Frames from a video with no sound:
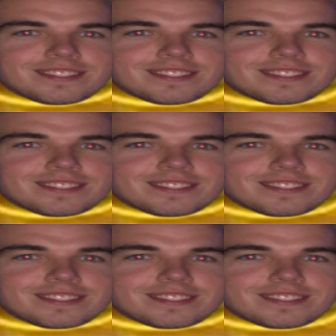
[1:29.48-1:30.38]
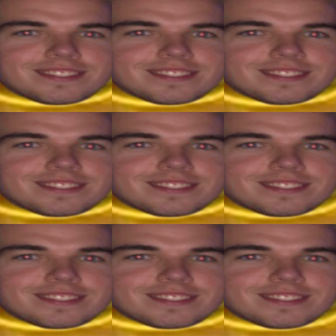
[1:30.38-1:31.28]

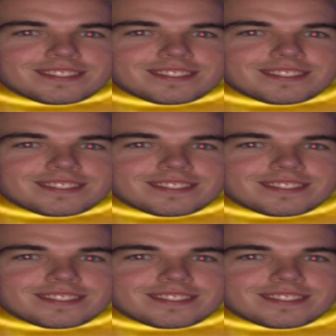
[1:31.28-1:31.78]
(silence)